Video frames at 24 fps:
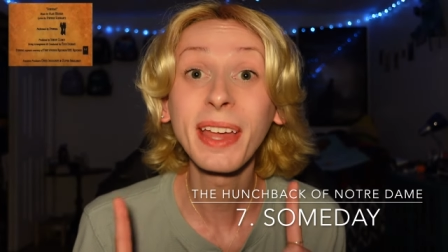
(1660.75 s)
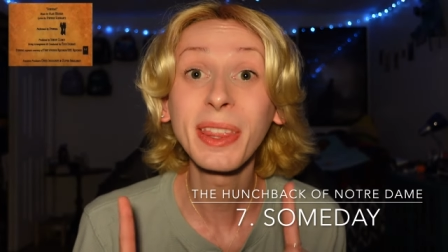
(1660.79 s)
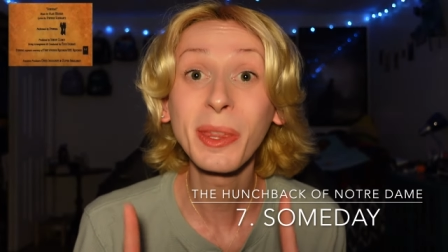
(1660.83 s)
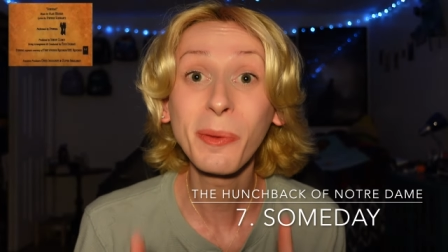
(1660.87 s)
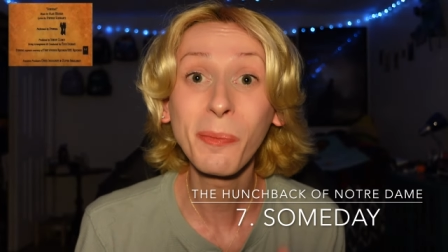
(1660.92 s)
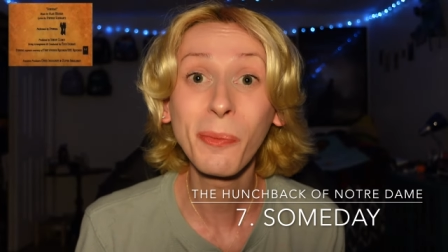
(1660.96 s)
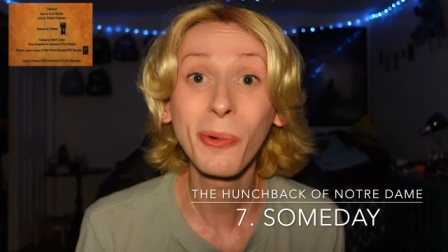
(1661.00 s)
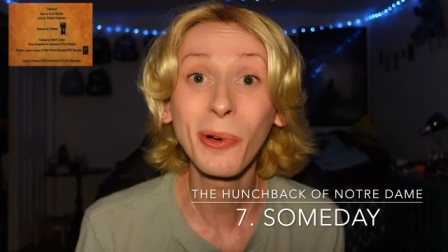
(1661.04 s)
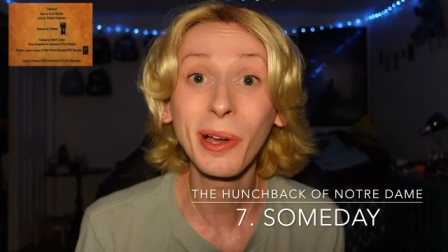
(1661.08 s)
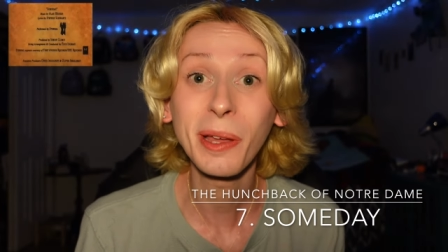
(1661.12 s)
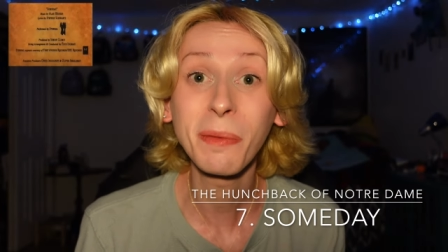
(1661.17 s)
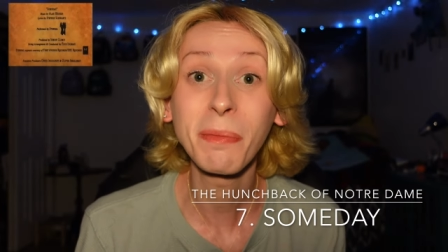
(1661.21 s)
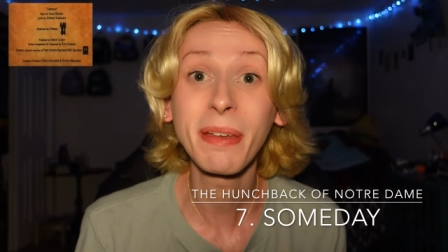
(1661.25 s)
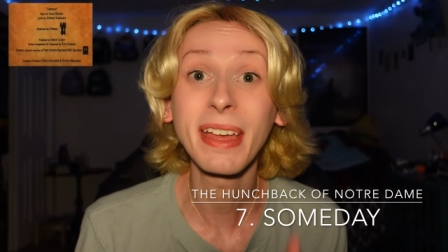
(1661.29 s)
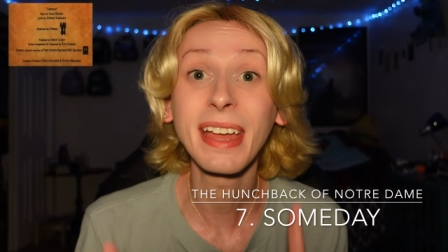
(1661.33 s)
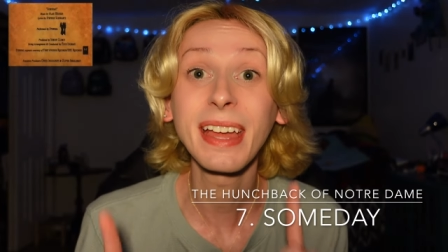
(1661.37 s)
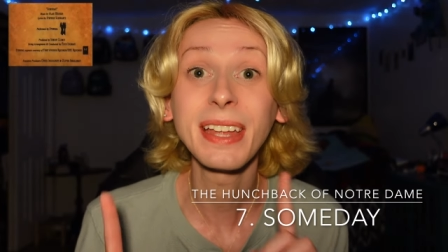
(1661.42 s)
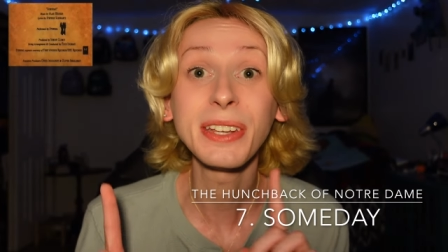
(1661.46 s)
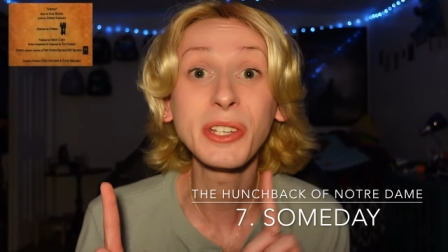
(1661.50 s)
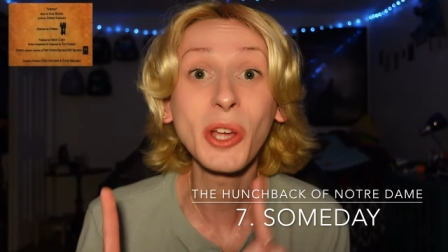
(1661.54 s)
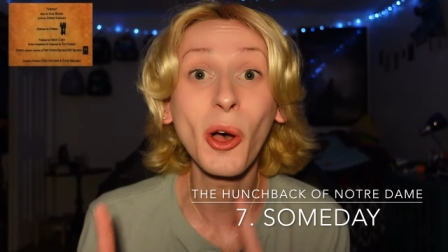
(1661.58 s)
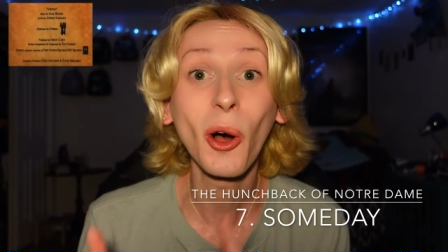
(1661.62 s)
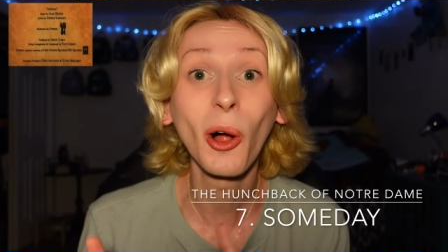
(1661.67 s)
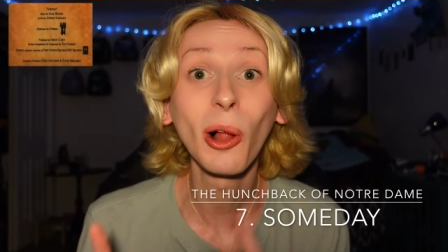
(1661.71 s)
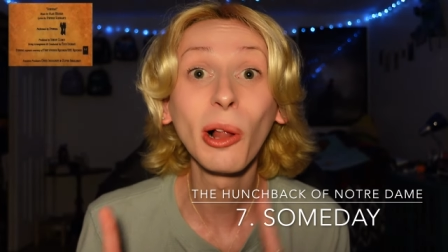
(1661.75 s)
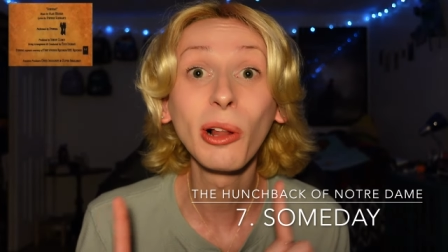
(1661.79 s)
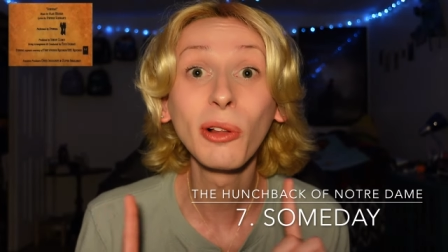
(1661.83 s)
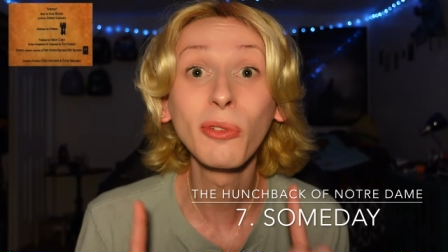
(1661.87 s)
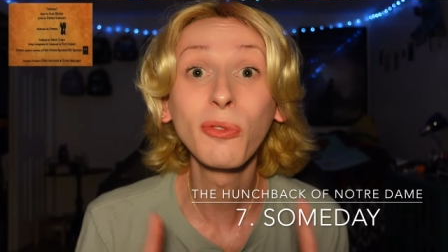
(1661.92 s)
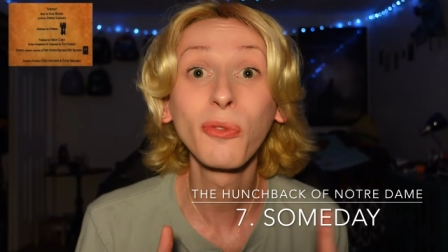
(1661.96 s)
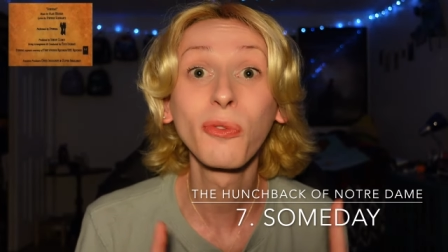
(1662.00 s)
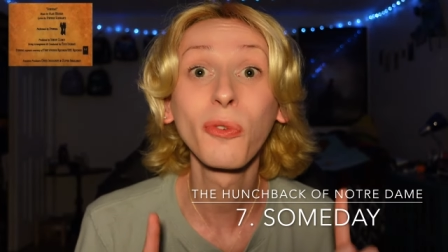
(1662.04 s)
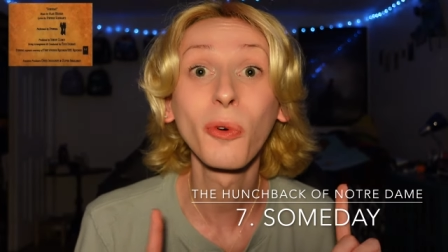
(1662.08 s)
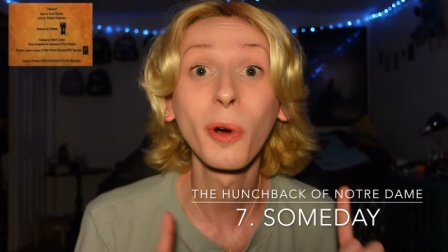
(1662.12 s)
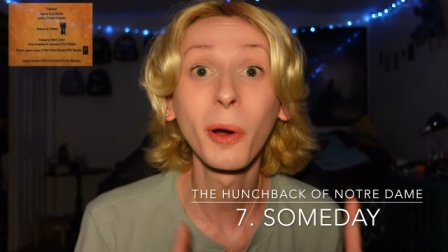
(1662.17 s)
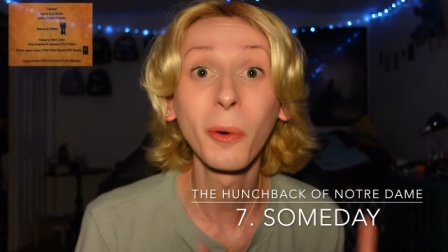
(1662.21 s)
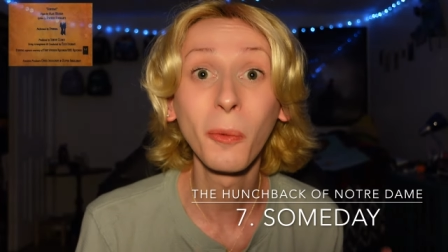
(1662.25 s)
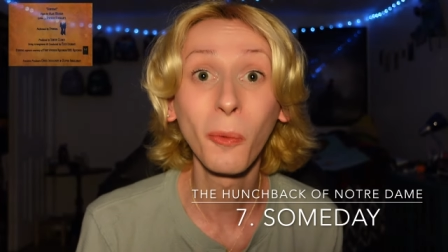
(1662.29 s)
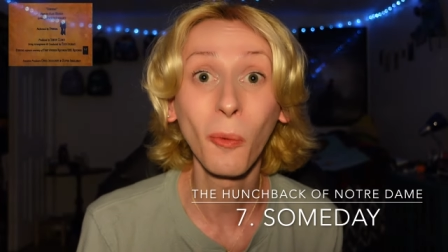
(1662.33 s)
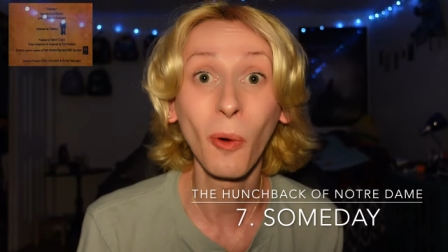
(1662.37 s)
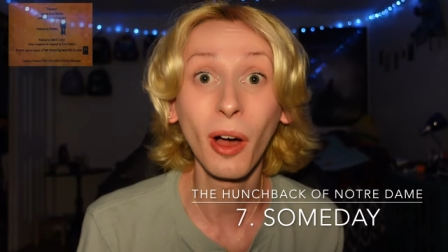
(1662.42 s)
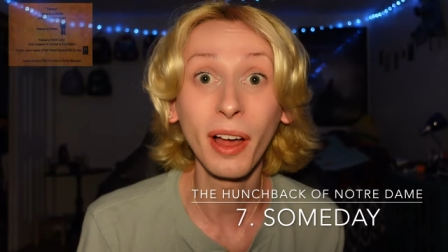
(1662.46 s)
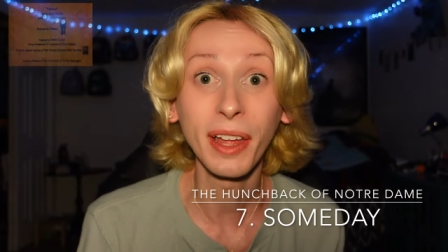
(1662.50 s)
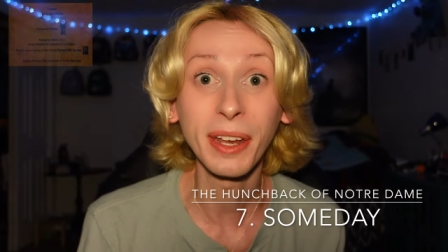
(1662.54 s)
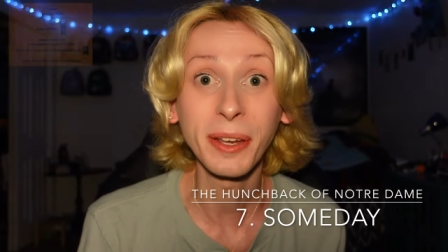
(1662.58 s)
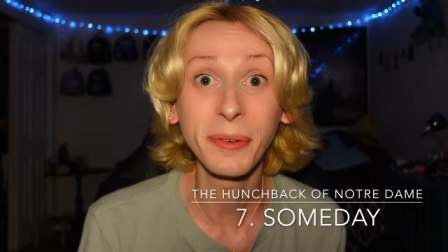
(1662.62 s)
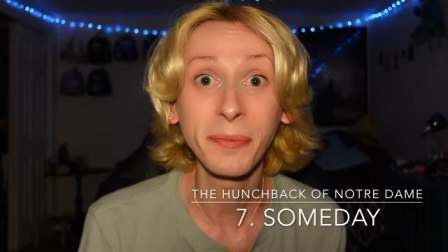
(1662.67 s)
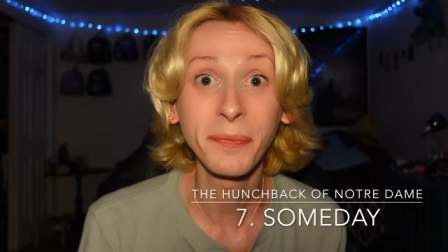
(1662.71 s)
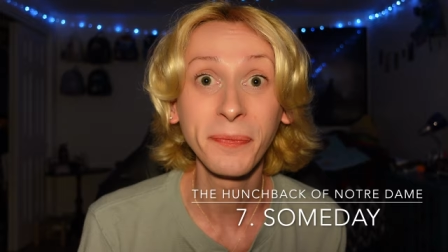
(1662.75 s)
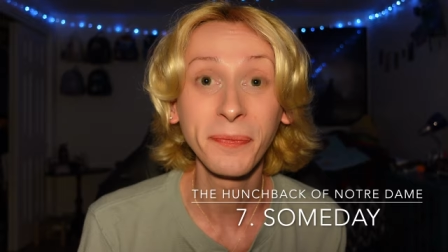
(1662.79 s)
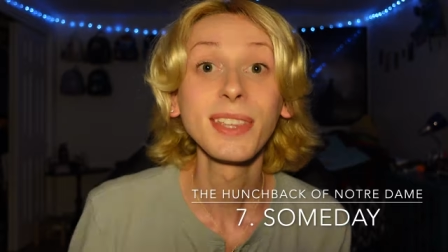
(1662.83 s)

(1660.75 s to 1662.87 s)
the boy band All-4-One.